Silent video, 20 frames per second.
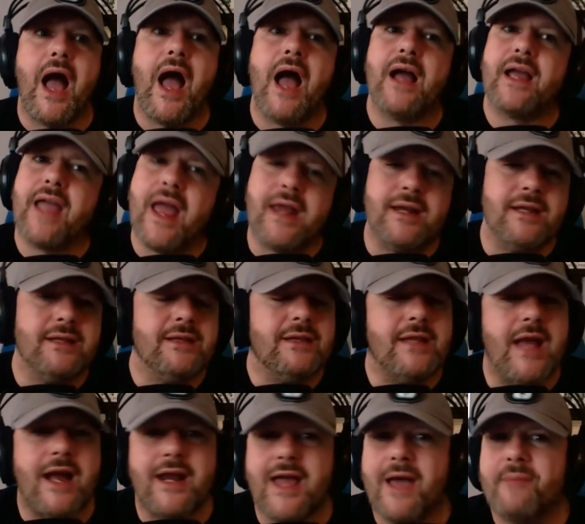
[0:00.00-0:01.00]
Again,
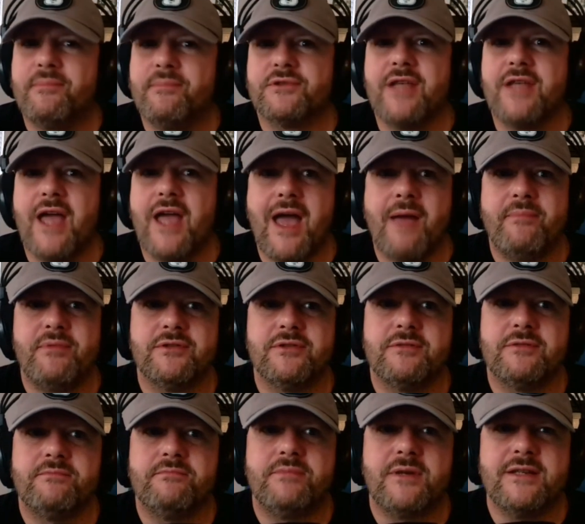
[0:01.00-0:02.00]
not apples to
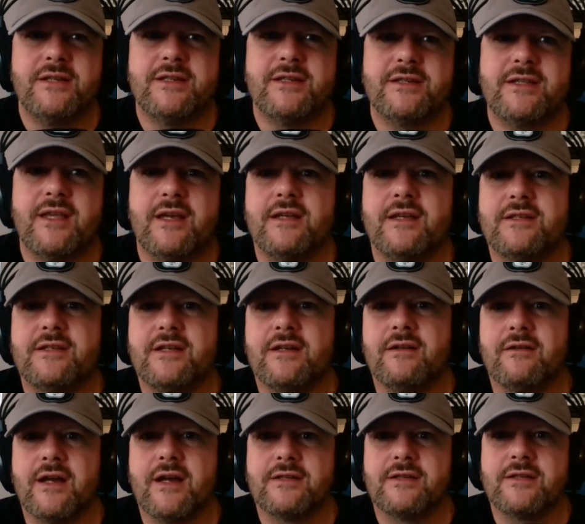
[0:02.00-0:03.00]
apples, but I just think it's
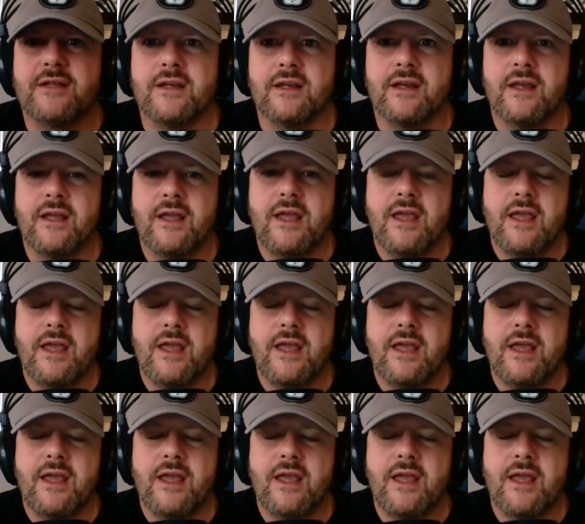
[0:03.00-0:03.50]
interesting.